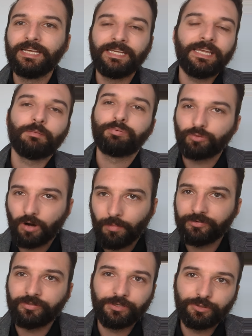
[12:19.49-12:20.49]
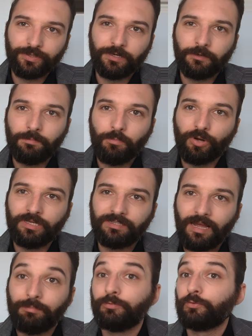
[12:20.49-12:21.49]
He had a promising career in Muay
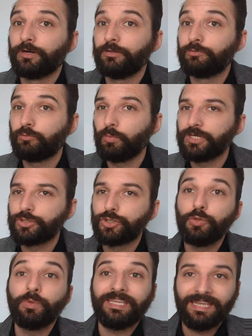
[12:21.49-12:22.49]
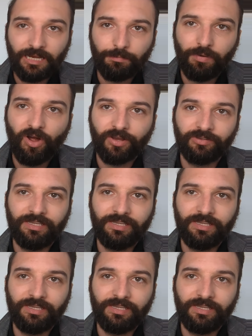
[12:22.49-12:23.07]
Thai before his switch to kickboxing.